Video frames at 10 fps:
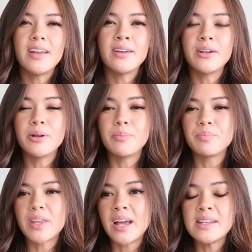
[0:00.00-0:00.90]
um,
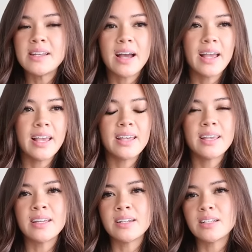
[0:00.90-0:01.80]
at night
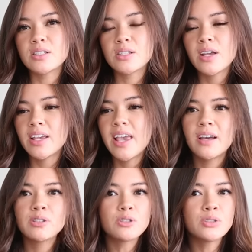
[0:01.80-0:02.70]
and it's
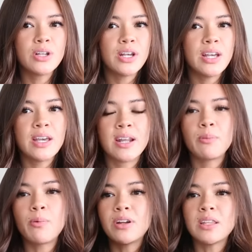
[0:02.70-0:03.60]
candlelit and
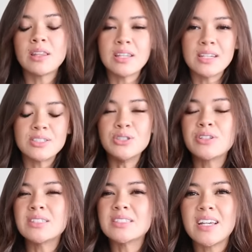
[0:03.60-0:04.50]
I'm wearing this and you
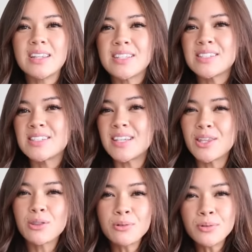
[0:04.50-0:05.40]
can slightly see
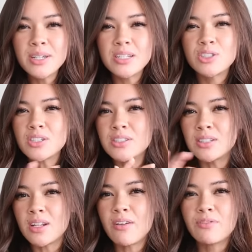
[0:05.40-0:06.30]
through it just
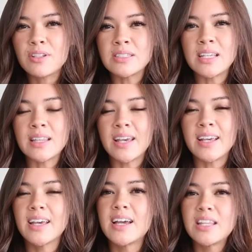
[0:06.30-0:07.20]
enough to see like